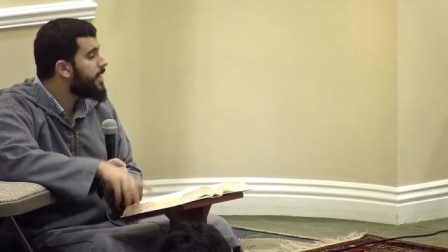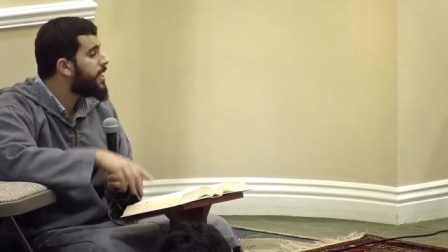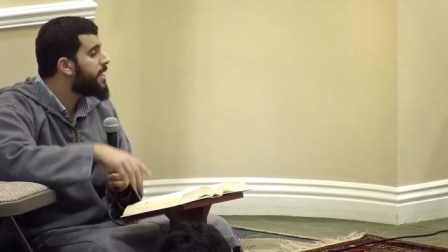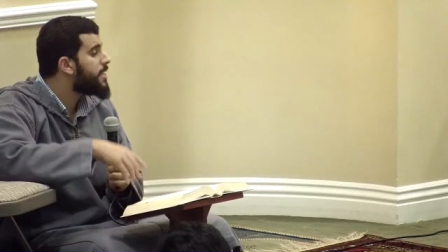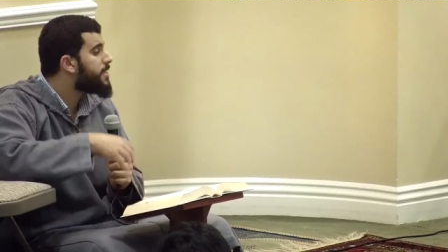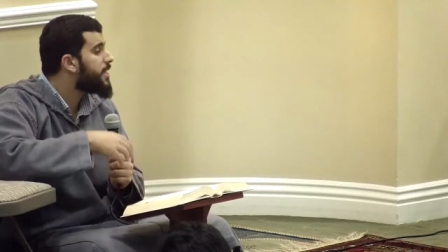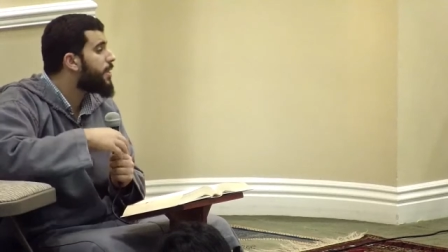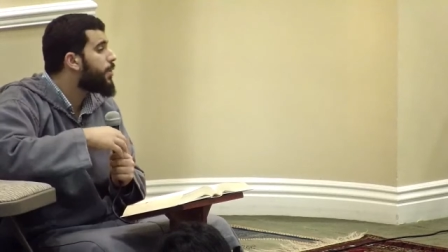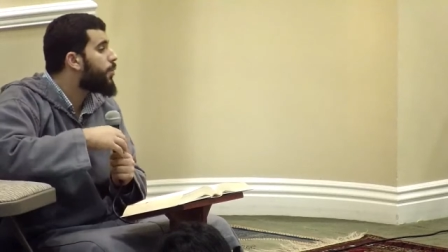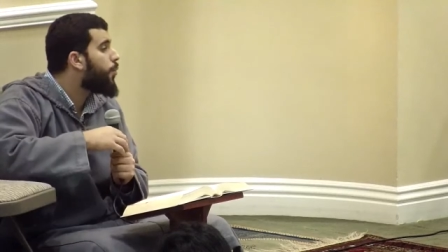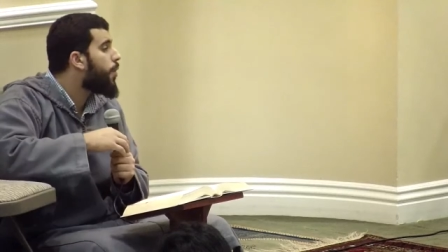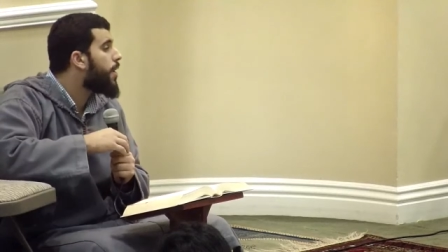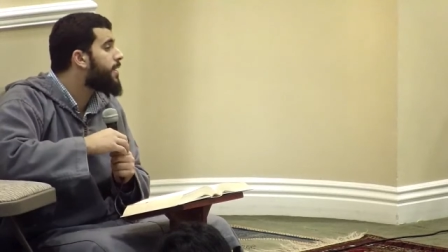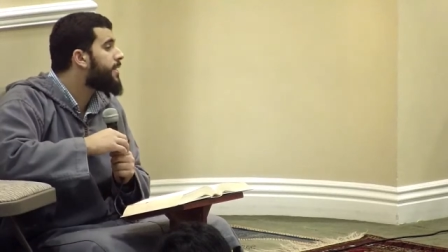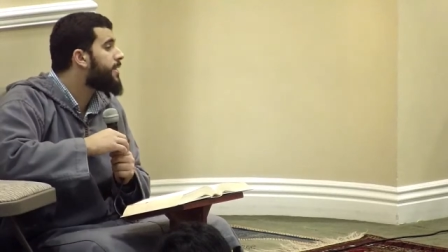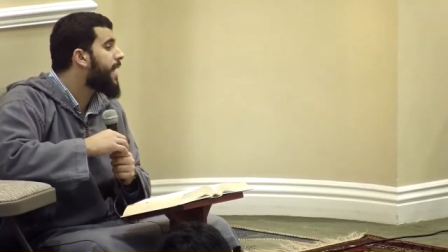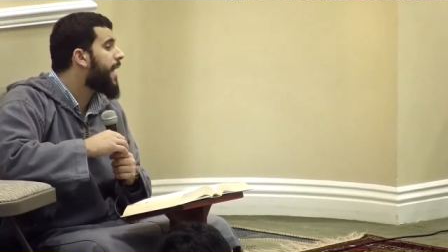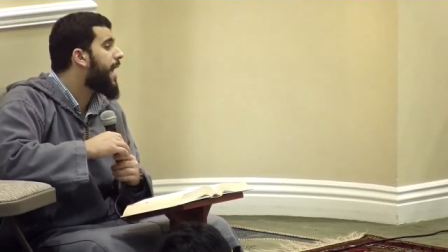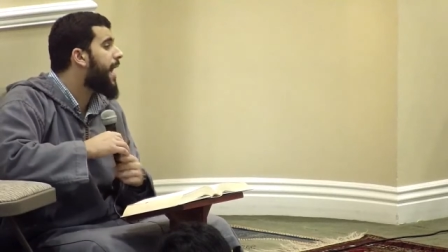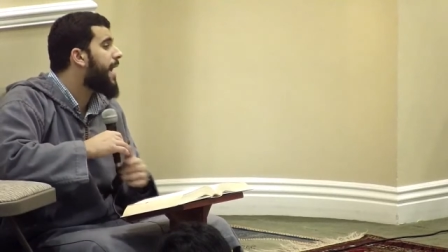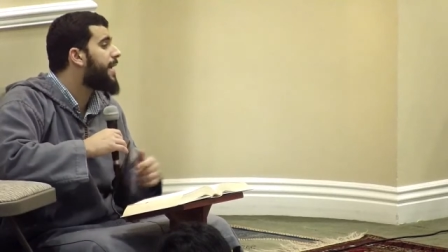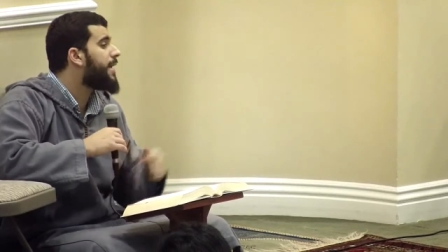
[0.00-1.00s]
and he said
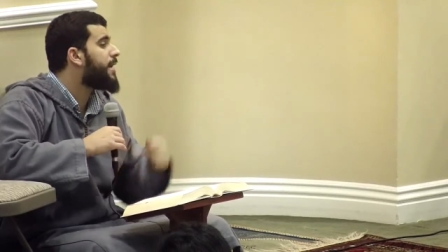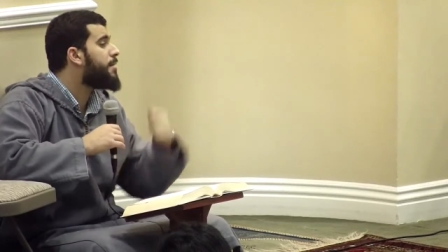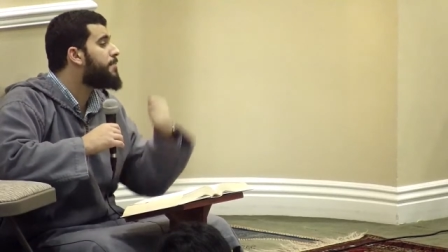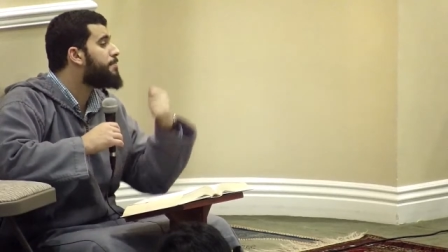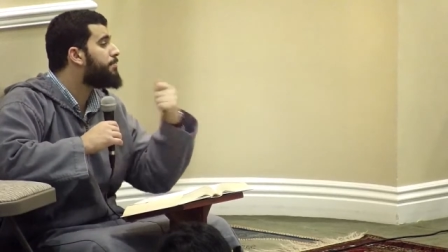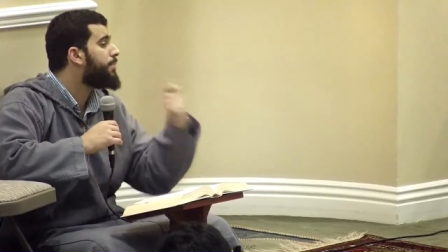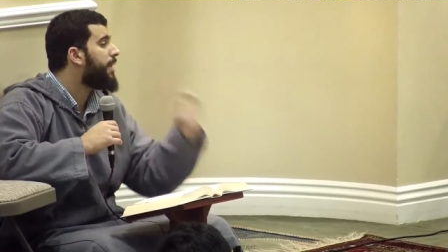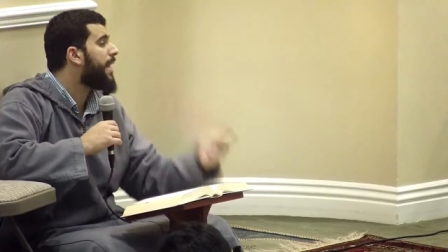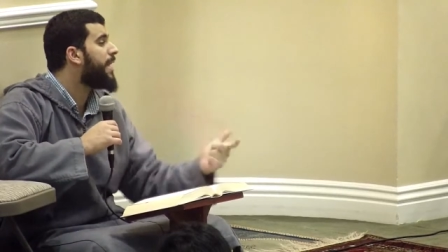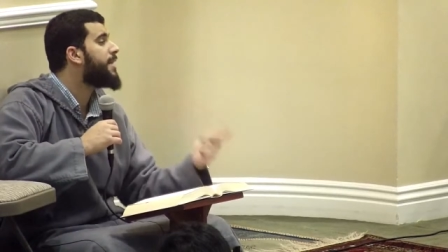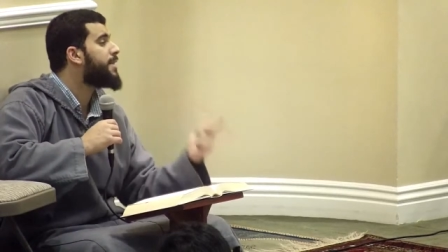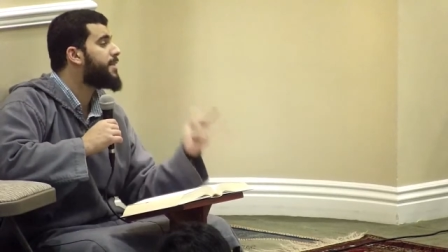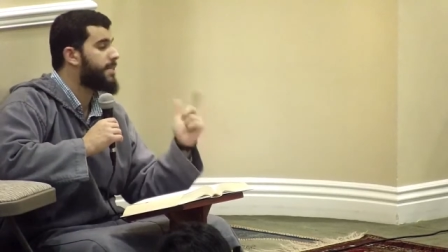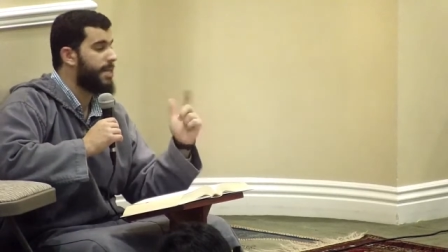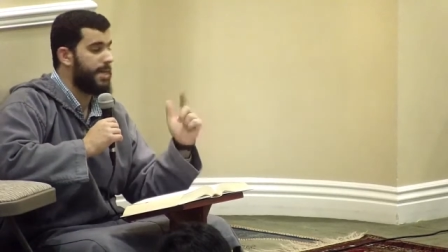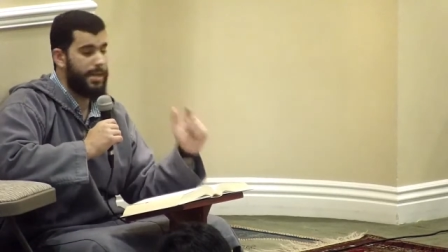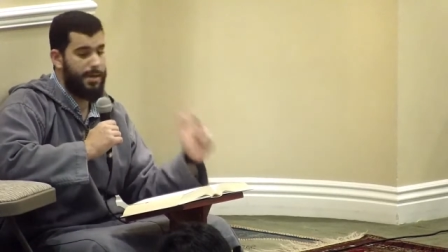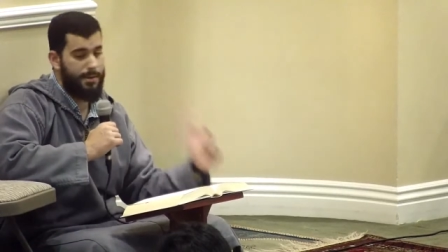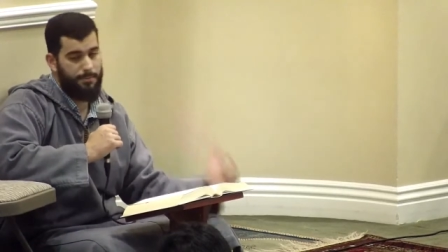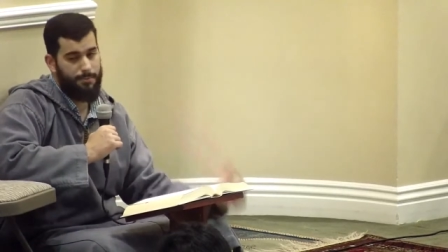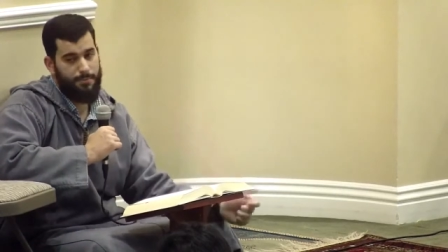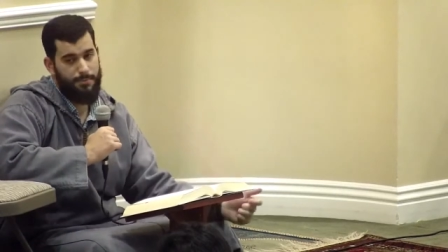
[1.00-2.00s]
one day I
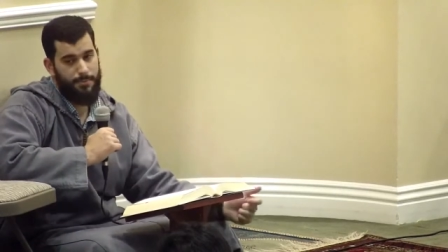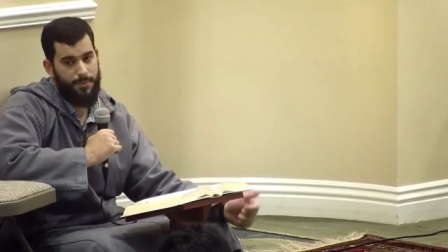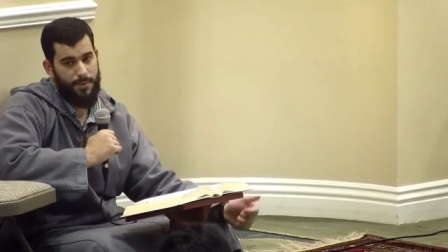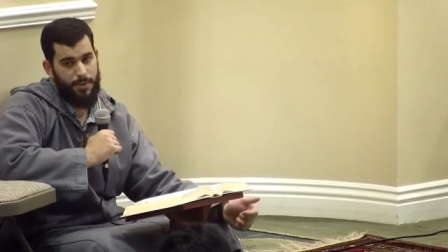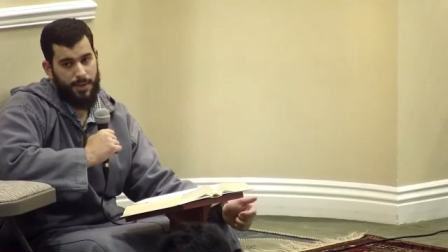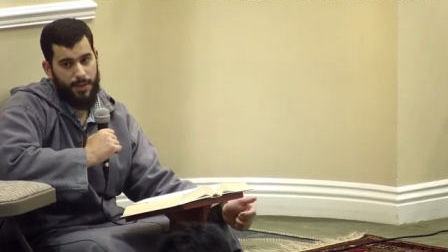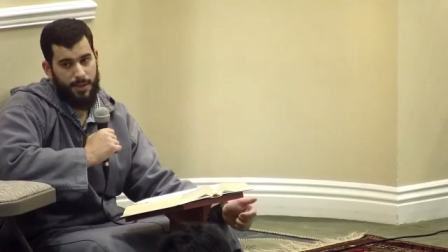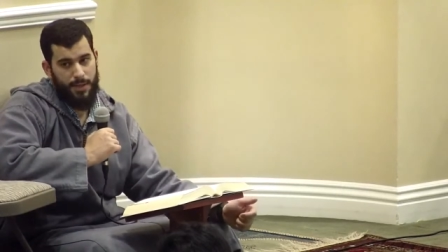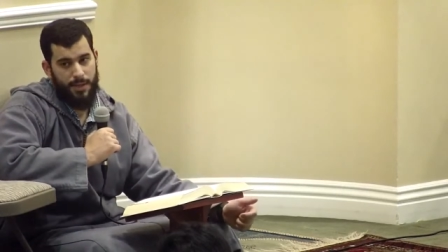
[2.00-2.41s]
complained to him